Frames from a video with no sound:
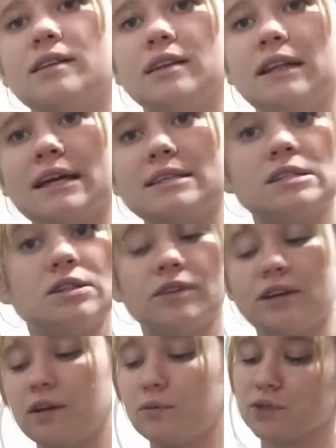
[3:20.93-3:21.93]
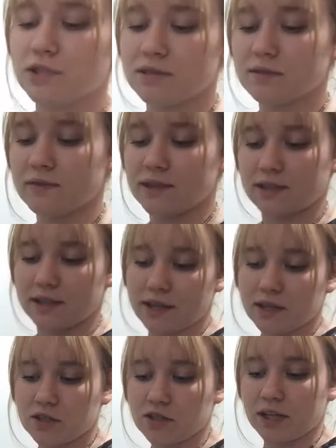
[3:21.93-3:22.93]
the last ingredient, which is vanilla
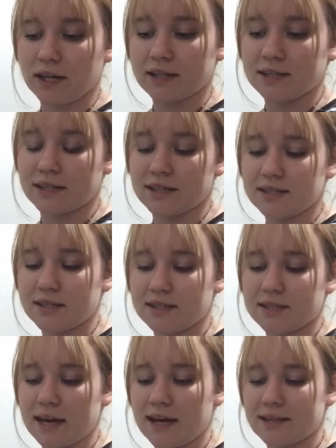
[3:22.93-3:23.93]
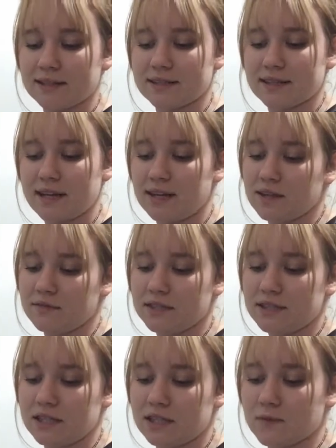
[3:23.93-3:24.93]
extract. They say to add 1/8 of a
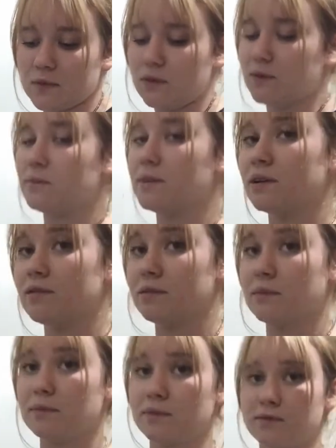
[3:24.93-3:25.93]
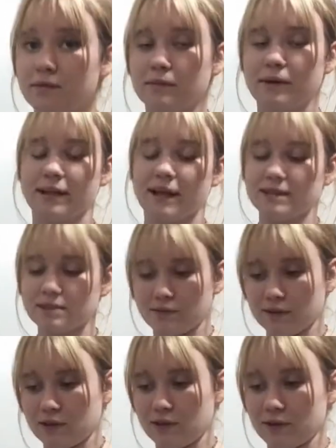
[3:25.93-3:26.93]
teaspoon, but if you remember from my last
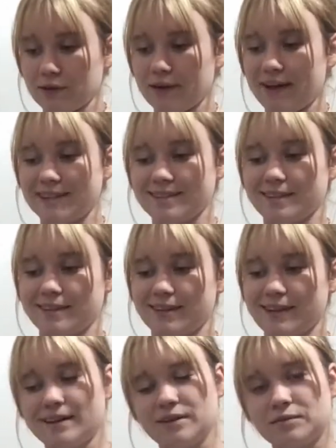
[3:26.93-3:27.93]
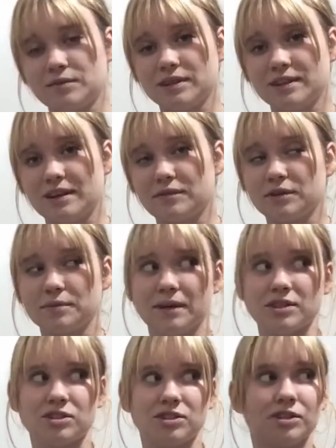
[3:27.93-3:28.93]
video, I said that I don't really ever
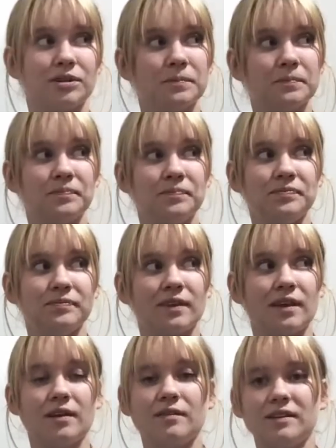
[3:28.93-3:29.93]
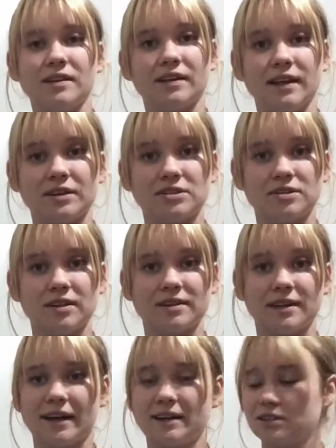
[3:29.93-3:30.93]
measure vanilla extract.
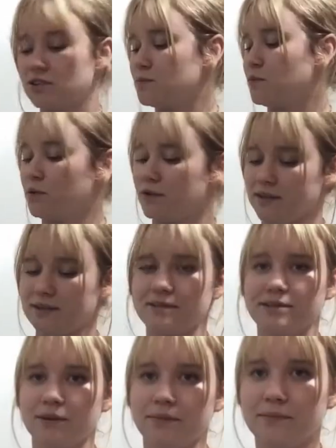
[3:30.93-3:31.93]
I kind of just pour it in, so